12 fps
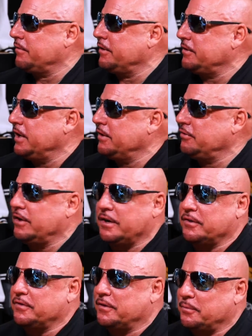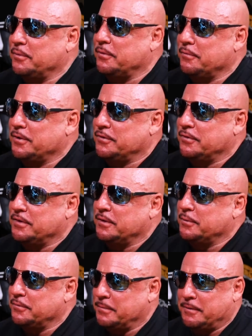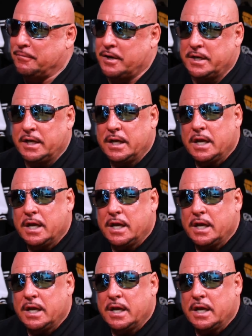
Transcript: on a tangent here because that's what the original thing was about Ronnie.